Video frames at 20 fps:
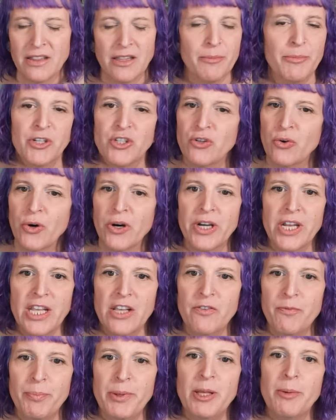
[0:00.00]
The
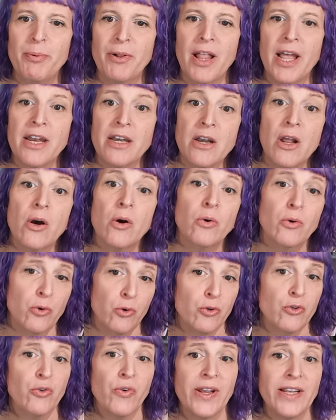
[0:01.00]
majority of people I know
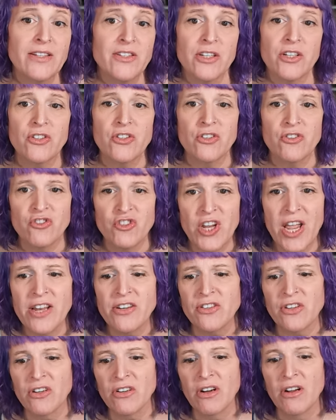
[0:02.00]
who transition
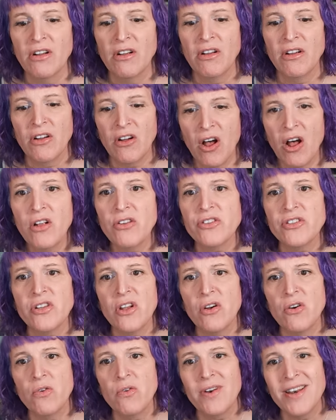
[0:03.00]
gender
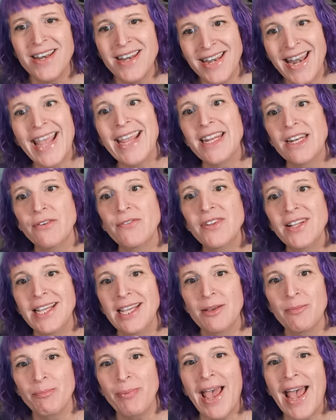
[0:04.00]
also
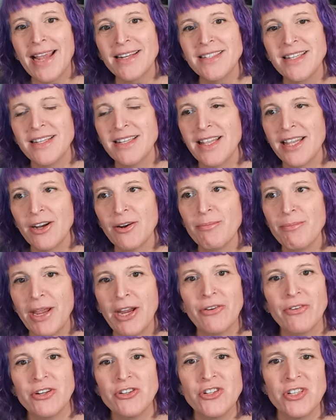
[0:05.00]
negatively impacted their
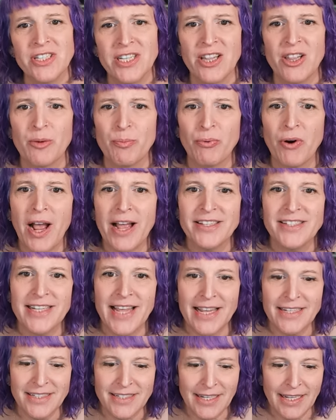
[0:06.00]
marriages in the
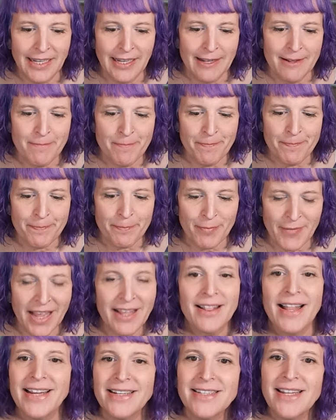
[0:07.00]
process.
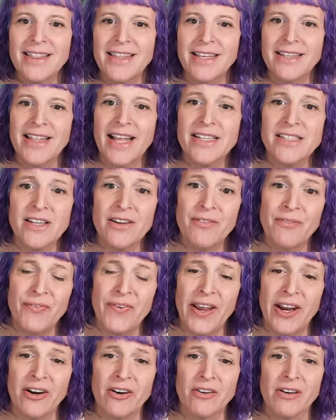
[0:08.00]
I'd like to think that's
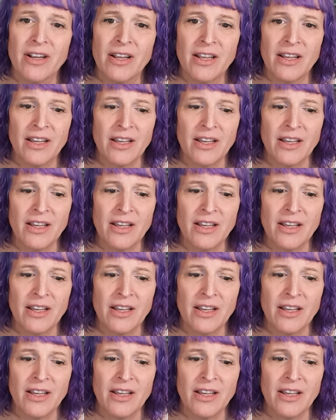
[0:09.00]
unfair.